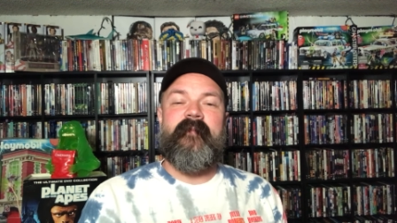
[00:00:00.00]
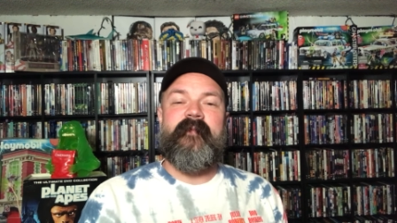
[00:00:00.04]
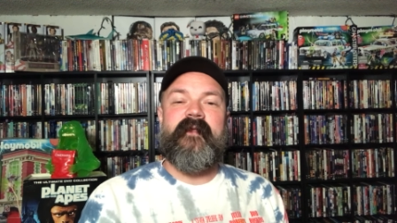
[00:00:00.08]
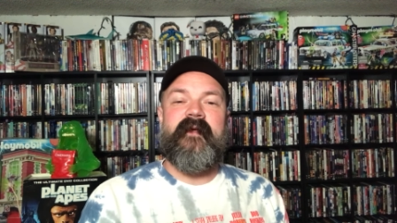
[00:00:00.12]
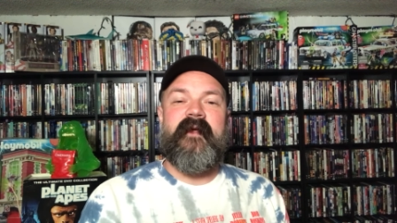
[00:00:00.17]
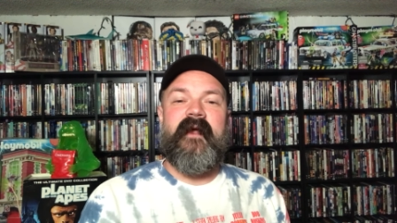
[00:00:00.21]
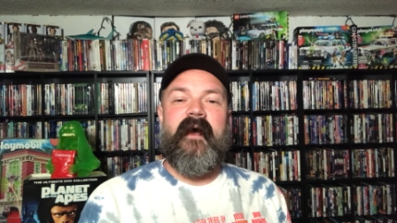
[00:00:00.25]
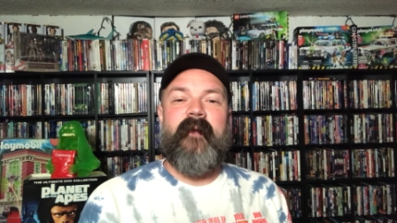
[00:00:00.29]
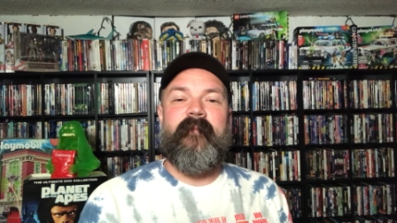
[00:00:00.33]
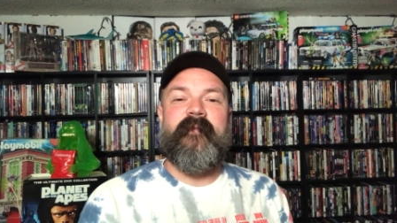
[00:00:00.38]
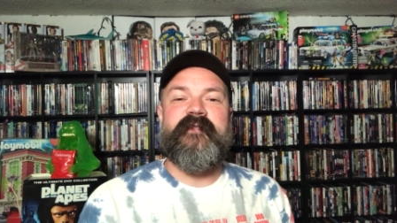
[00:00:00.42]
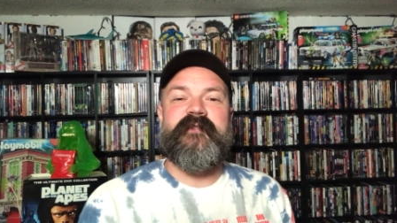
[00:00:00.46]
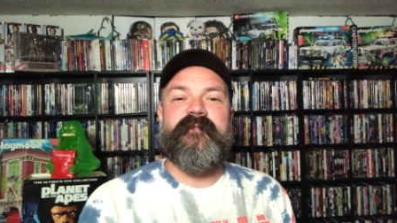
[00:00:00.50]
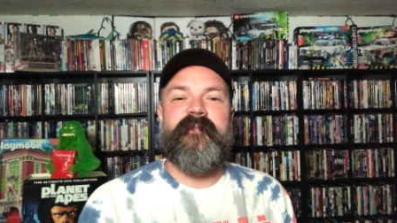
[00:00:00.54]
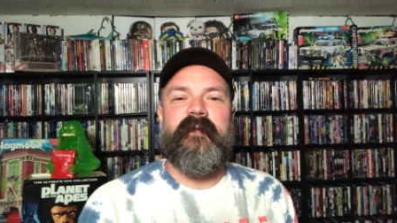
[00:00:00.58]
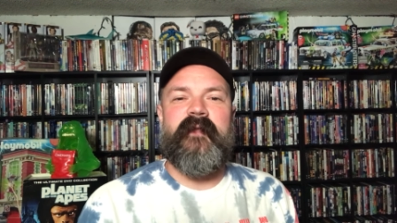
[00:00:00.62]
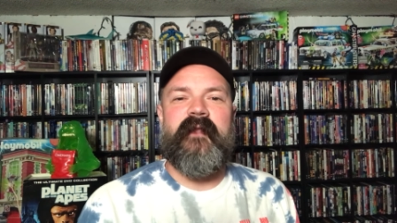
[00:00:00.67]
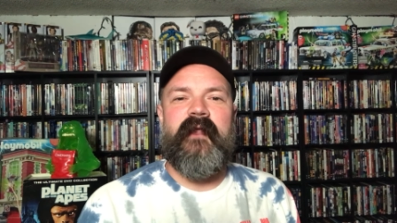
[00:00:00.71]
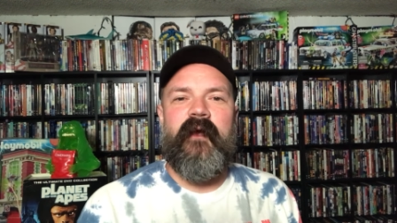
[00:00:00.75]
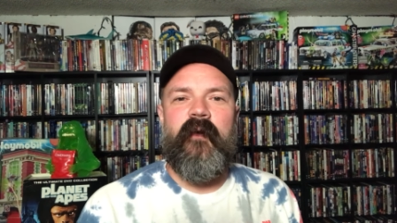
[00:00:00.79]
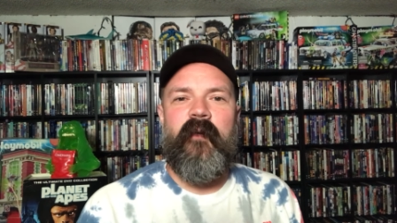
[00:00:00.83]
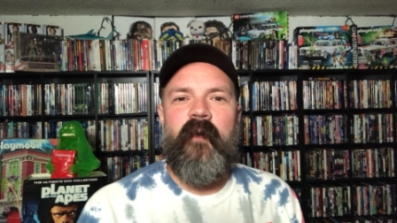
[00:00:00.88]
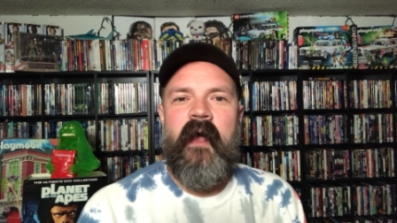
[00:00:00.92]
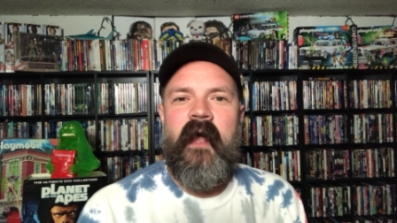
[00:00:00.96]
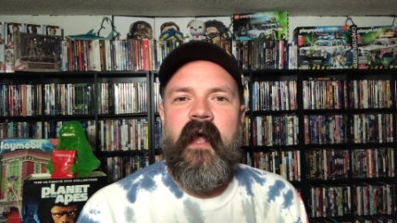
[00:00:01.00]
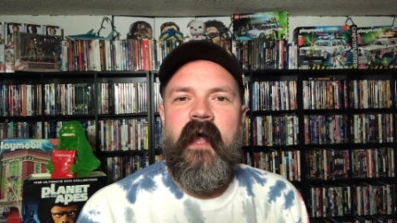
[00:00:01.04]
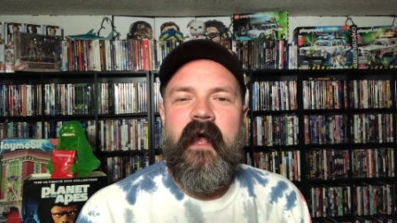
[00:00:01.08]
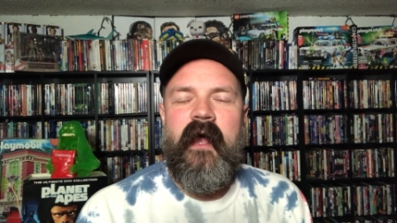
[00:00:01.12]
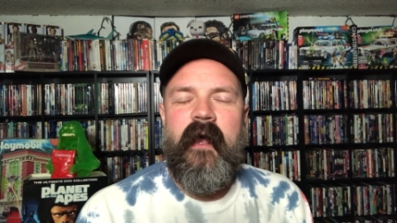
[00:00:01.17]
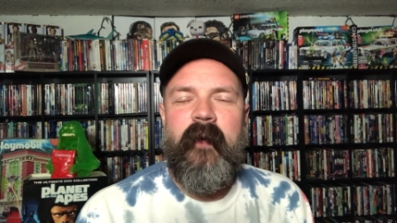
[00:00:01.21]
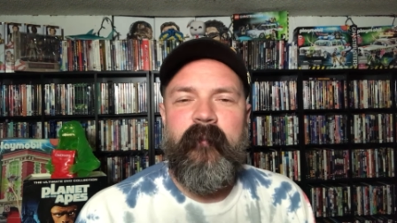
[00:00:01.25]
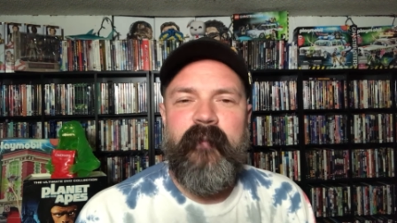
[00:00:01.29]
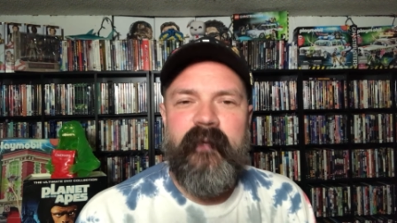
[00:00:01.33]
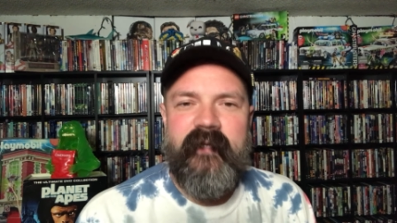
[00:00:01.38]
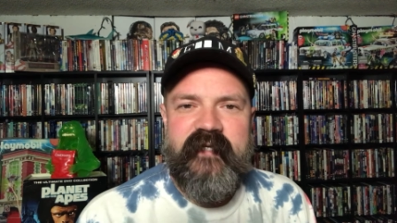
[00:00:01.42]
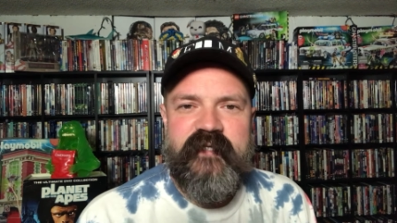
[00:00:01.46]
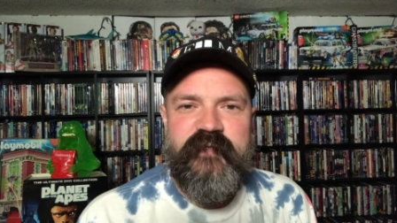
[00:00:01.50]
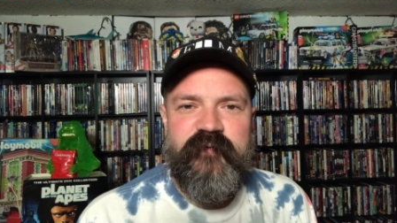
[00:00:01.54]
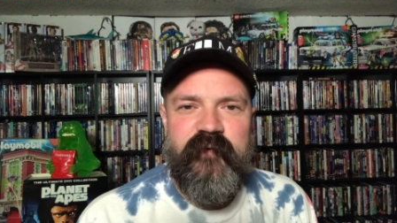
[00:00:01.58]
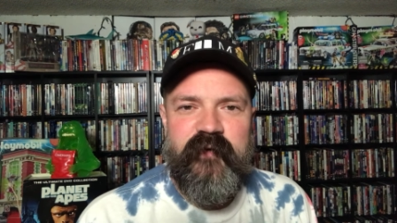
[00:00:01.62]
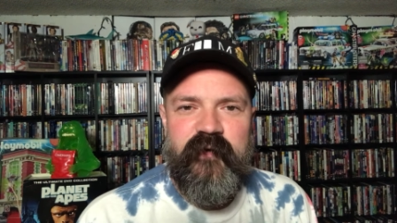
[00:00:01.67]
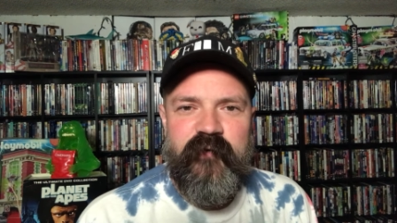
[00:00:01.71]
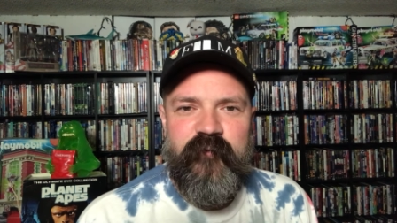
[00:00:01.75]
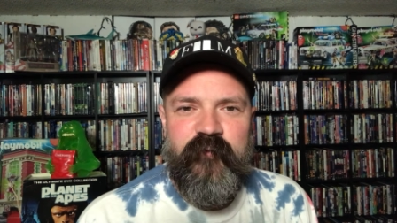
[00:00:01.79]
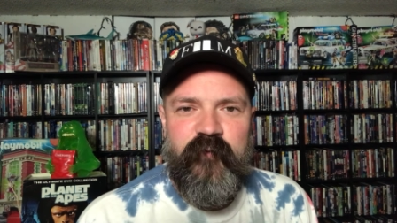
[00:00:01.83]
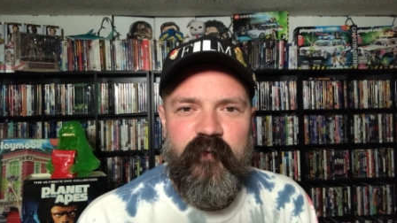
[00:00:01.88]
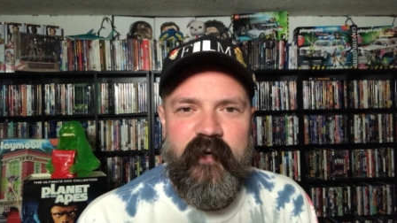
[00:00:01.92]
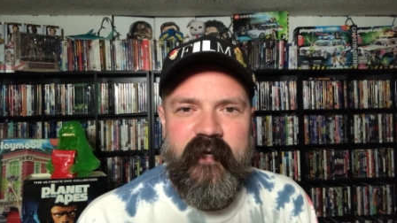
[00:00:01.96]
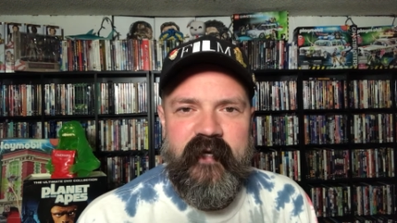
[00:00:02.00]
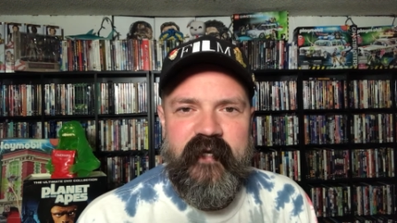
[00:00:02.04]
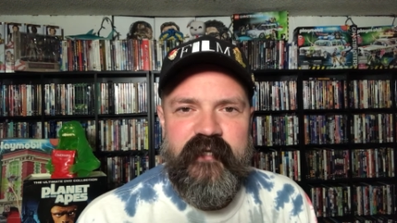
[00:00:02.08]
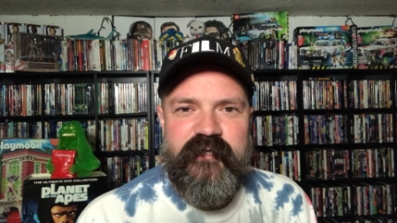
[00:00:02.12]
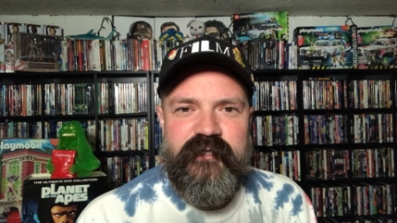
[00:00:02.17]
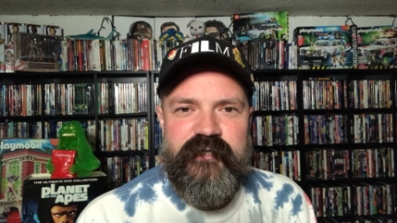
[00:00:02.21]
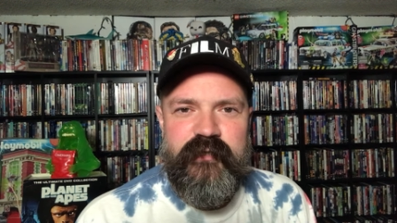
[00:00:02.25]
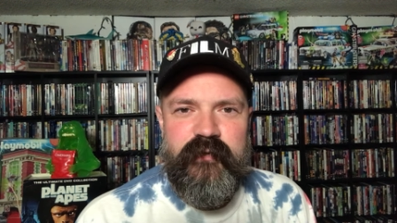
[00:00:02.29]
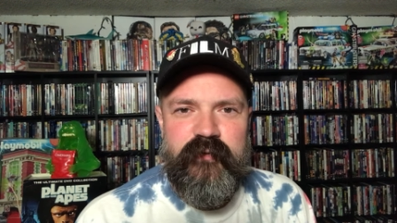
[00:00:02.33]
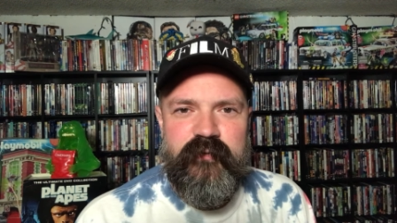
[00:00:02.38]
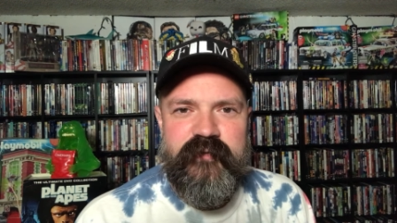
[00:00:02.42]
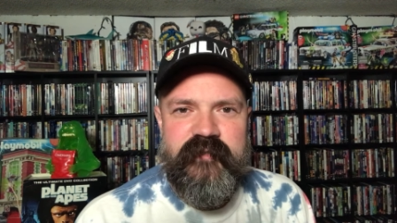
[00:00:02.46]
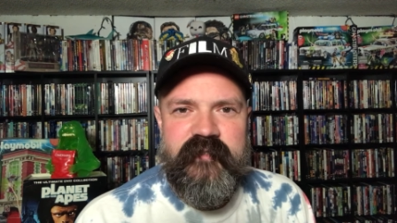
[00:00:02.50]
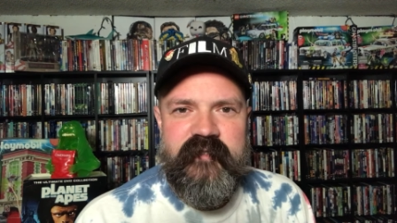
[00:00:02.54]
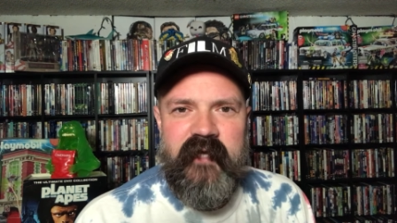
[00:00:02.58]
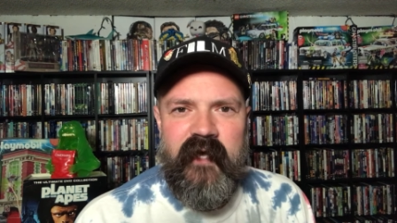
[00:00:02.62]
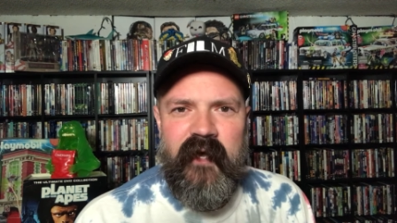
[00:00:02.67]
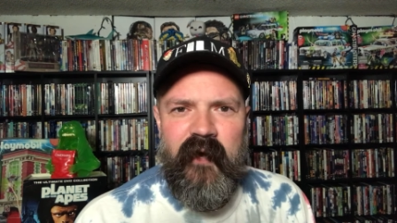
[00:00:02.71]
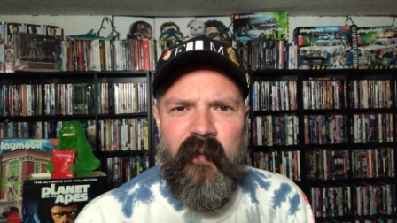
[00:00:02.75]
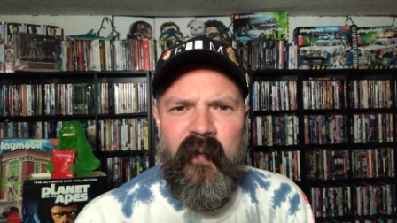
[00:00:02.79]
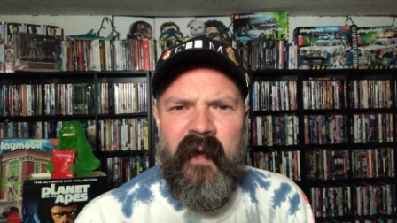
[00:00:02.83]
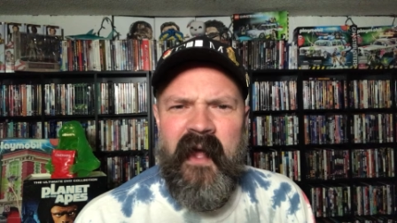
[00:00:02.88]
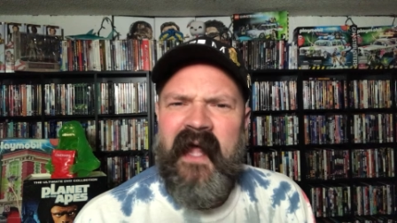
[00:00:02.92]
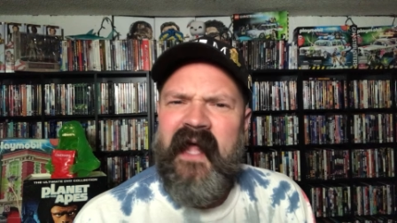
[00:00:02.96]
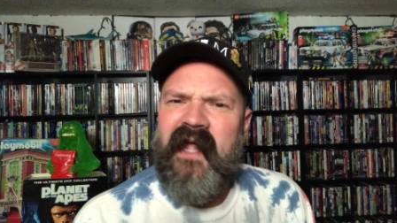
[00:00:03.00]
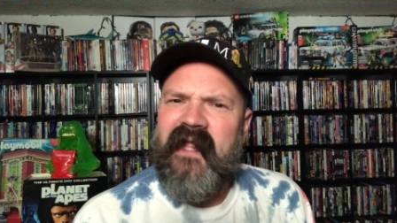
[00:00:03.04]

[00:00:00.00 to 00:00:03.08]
in the comments below, please feel free to do so.